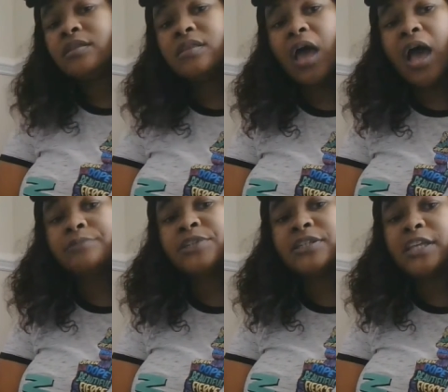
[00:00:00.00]
The
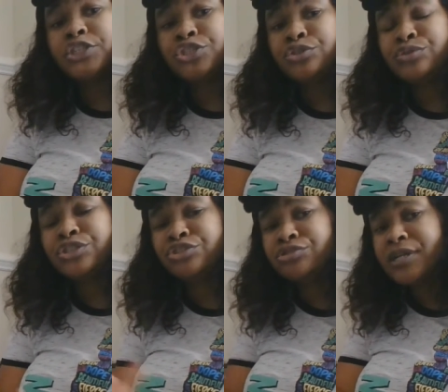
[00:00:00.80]
object that's used
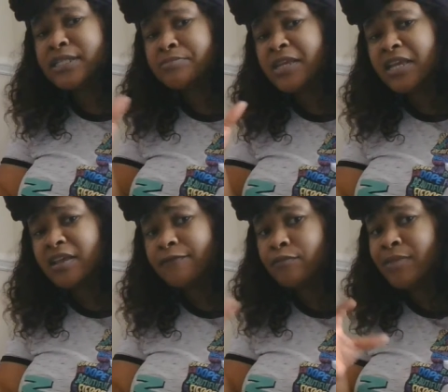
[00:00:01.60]
to transmit
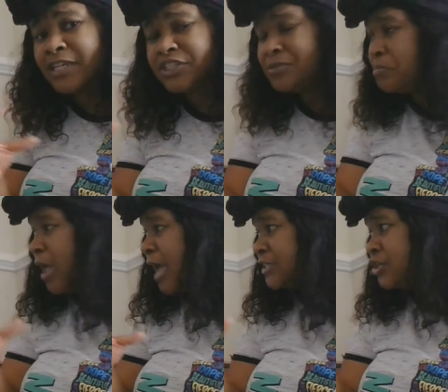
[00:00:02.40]
information
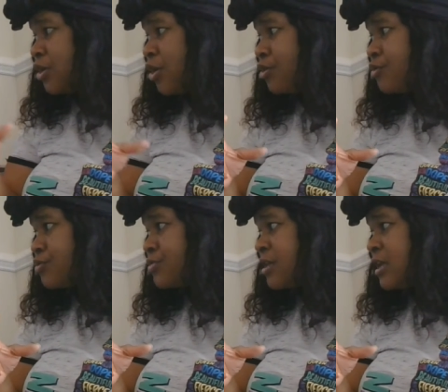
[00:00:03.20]
back to
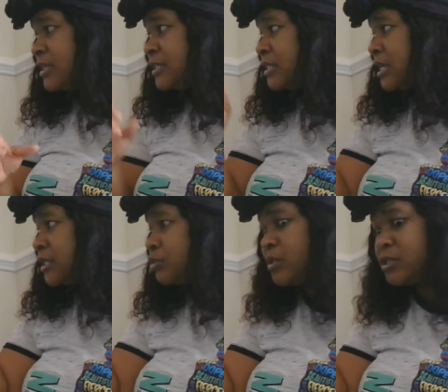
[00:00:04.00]
Earth to tell
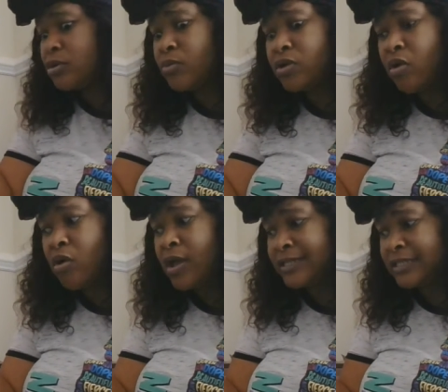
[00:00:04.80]
us what's going
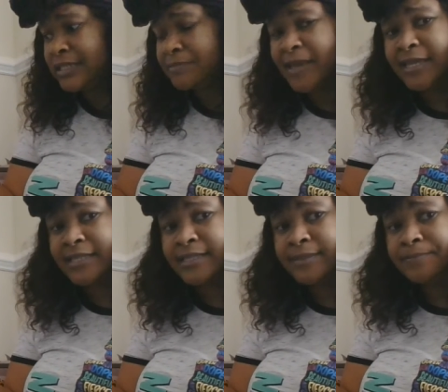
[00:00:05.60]
on in
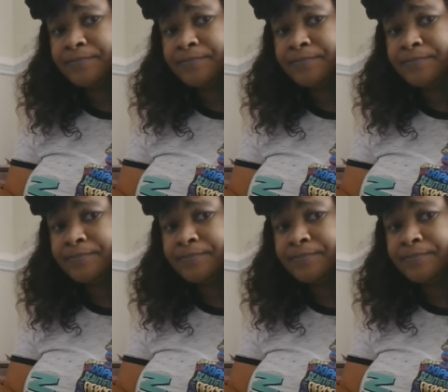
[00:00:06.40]
space.